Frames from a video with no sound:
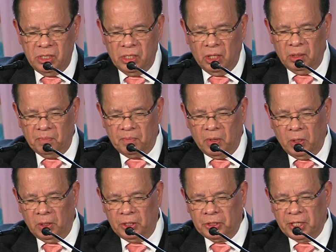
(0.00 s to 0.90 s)
John
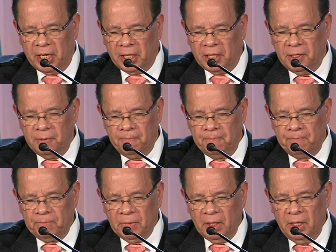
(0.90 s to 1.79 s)
Paul II,
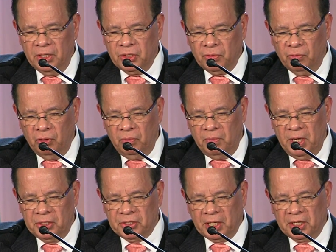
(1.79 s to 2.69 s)
his
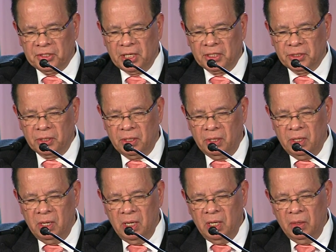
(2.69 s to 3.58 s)
would-be successor
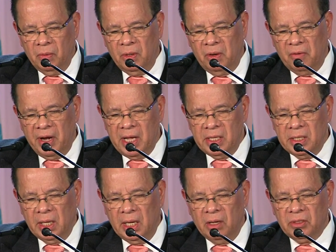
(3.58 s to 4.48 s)
would ring
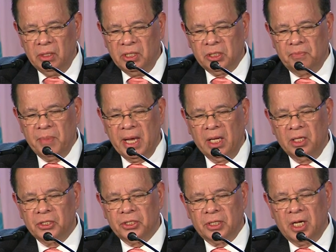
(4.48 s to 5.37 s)
the loudest
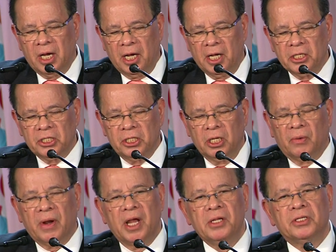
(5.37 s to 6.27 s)
bells against the
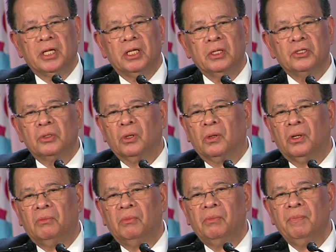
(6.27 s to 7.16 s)
rising
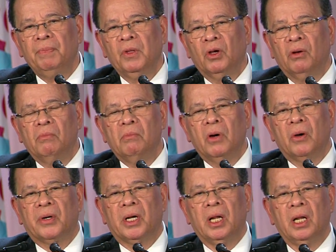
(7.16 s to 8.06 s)
storm of
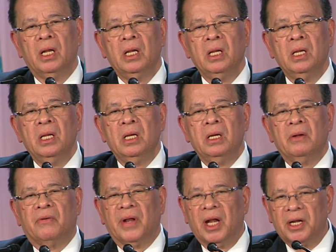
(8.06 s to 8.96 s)
moral
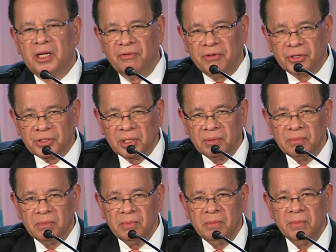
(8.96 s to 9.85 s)

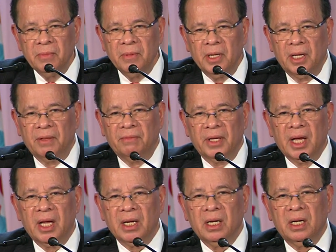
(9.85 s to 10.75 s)
relativism. And
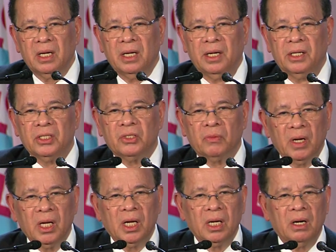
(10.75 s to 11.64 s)
that is
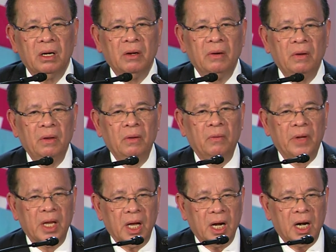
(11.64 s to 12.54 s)
where
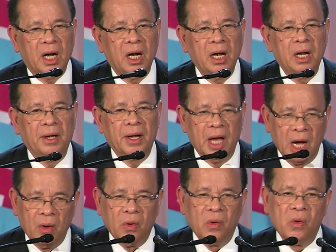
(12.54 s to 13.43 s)
we are
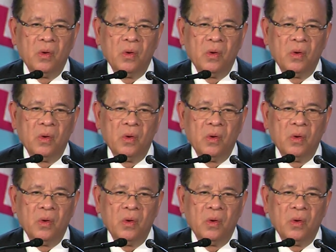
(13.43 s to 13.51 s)
now.